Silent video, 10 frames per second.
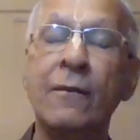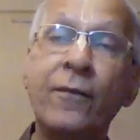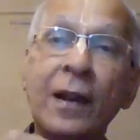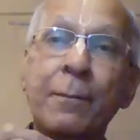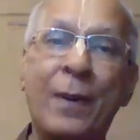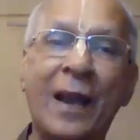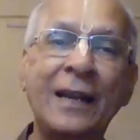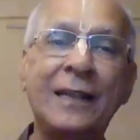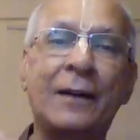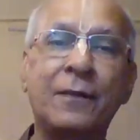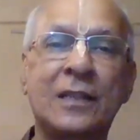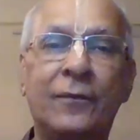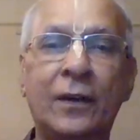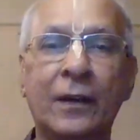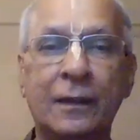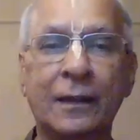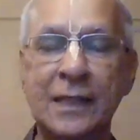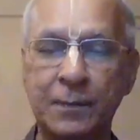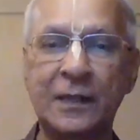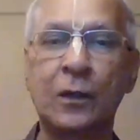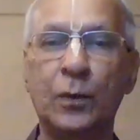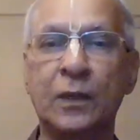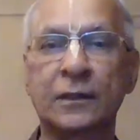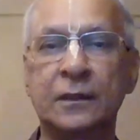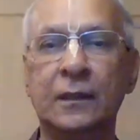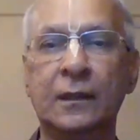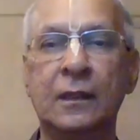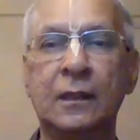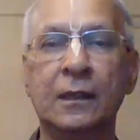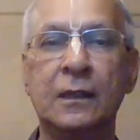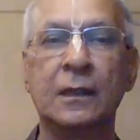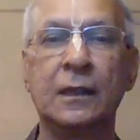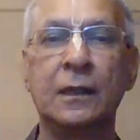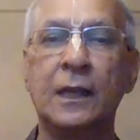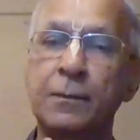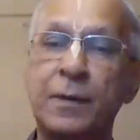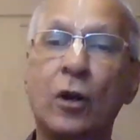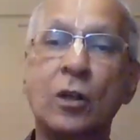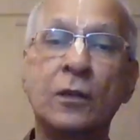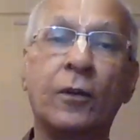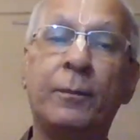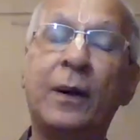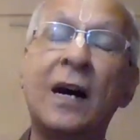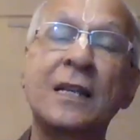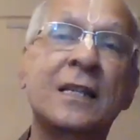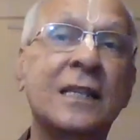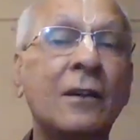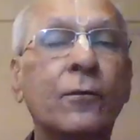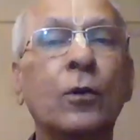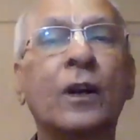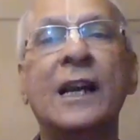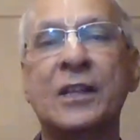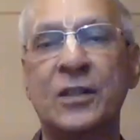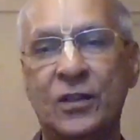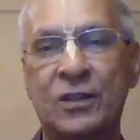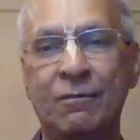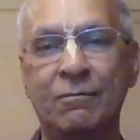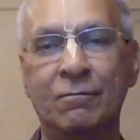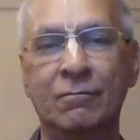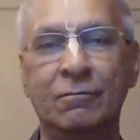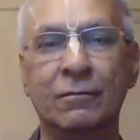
Every pain that we suffer in this middle world is because of our past sinful reactions.